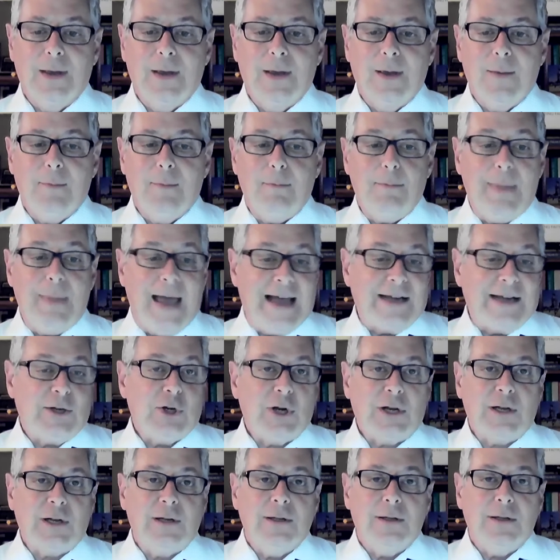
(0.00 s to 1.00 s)

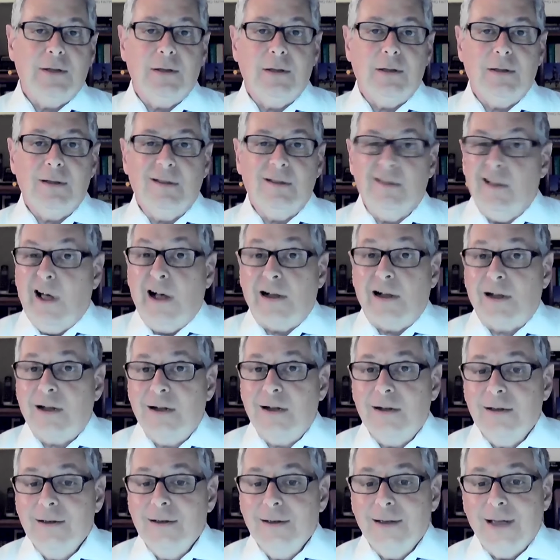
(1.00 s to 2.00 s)
Magic, luck,
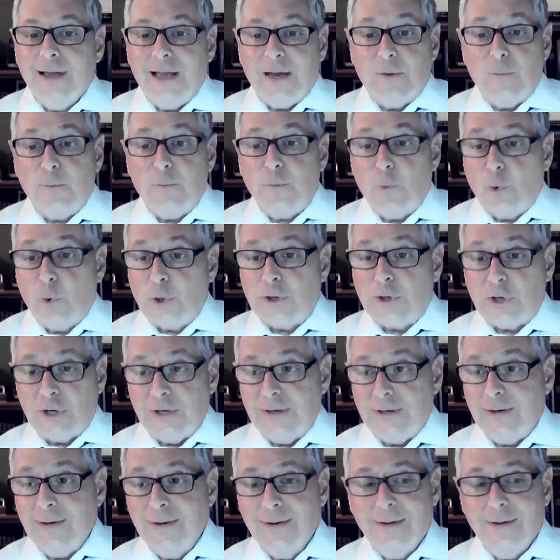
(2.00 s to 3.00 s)
and
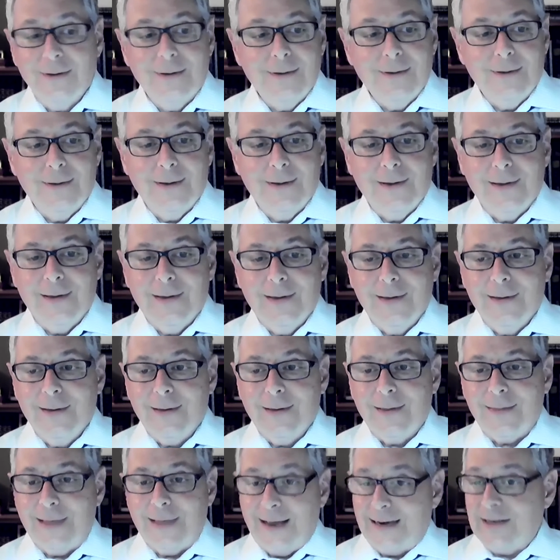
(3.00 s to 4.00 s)
fortune,
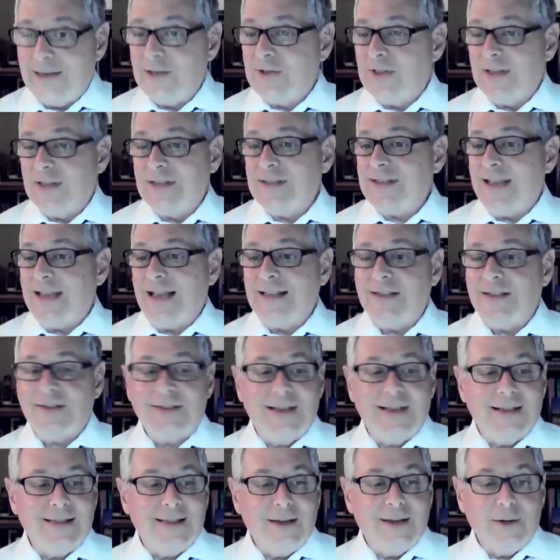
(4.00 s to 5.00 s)
that is the sense
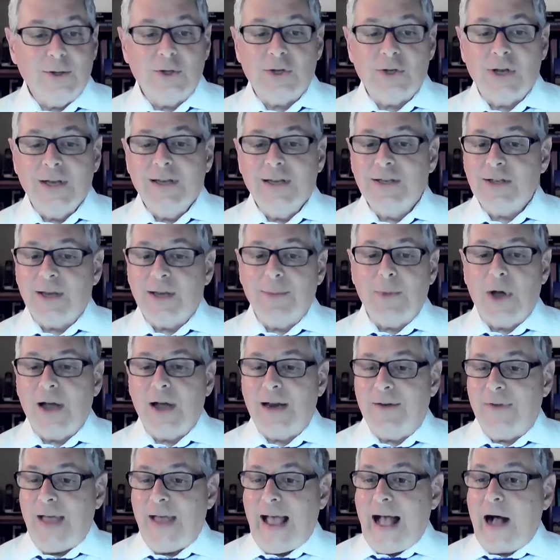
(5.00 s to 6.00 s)
that there's some kind
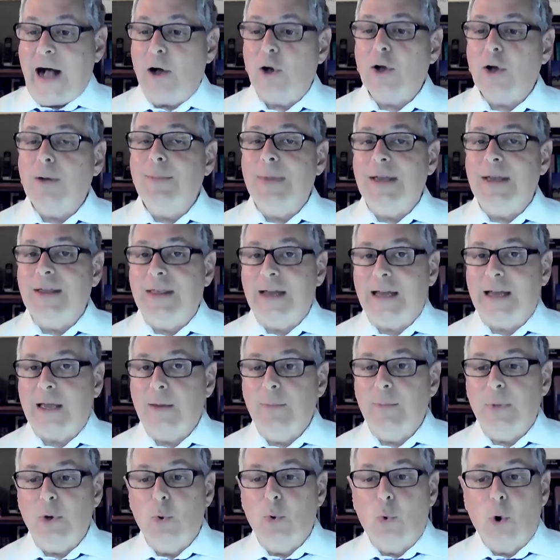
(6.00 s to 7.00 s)
of alchemy that can
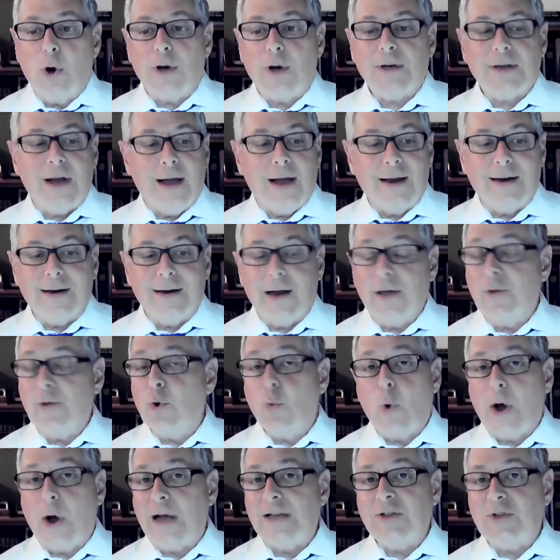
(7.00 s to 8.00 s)
be worked on an
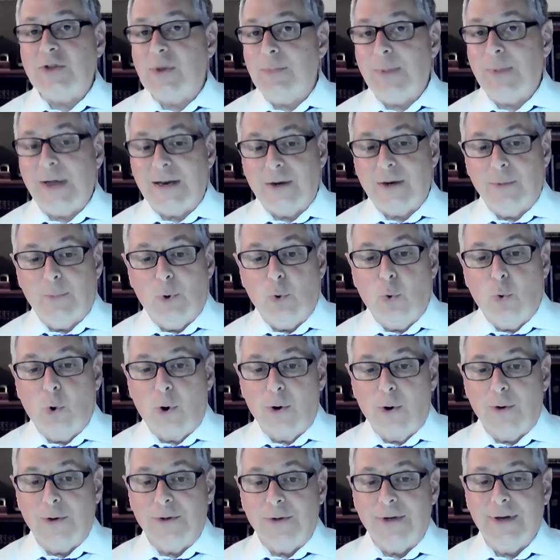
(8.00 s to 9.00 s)
otherwise dependable
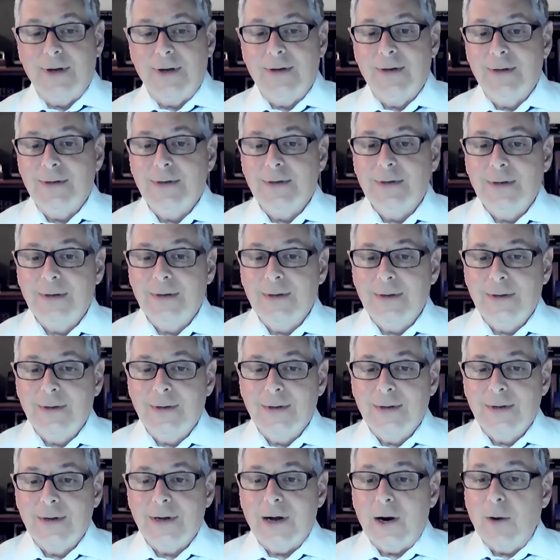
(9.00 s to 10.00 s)
world,
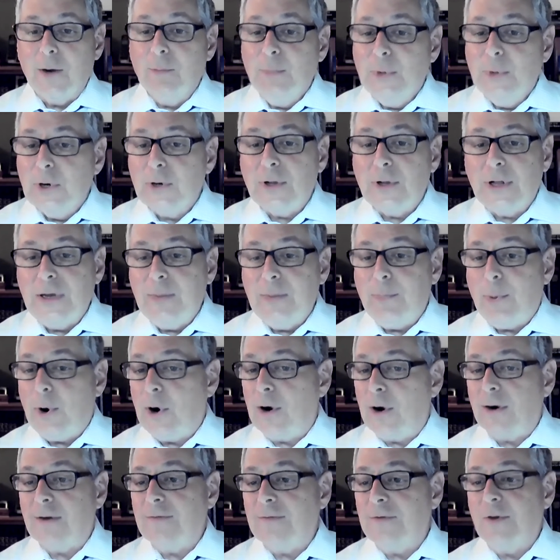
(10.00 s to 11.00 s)
are merely
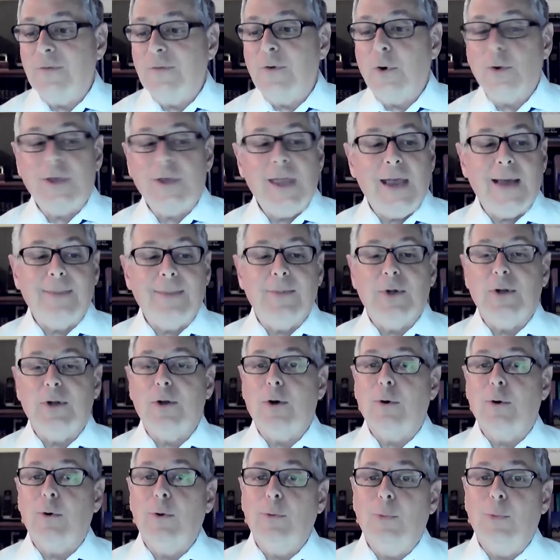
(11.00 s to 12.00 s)
part of the
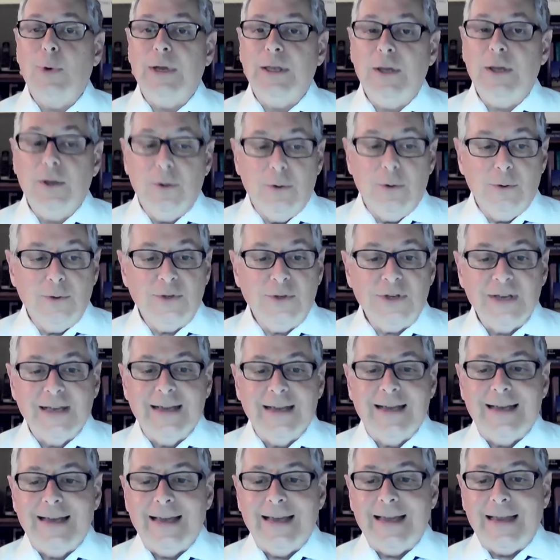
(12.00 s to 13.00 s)
vocabulary we use
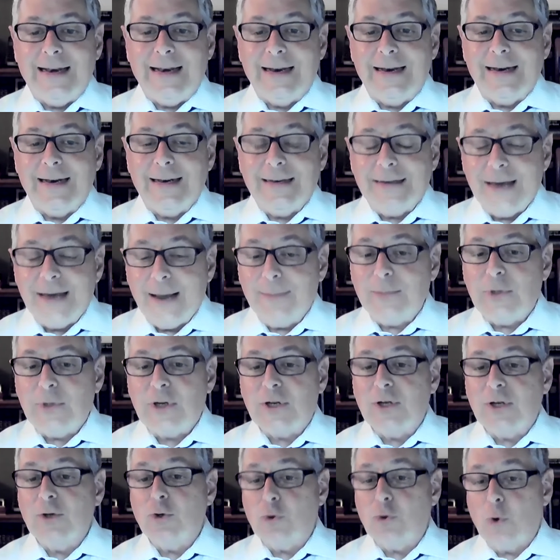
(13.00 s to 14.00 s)
in an attempt to
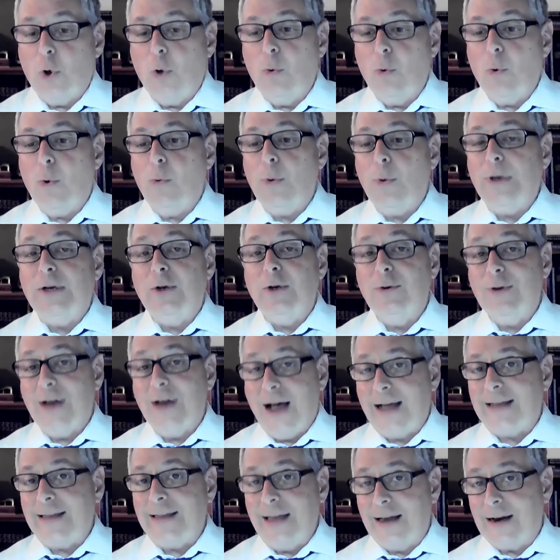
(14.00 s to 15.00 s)
control what we do
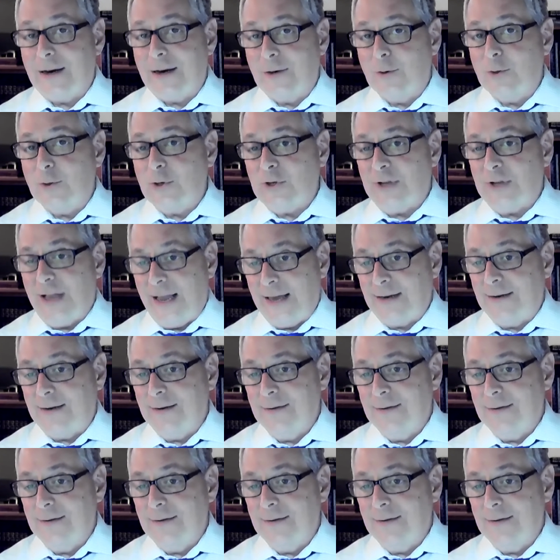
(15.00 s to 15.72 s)
not yet understand.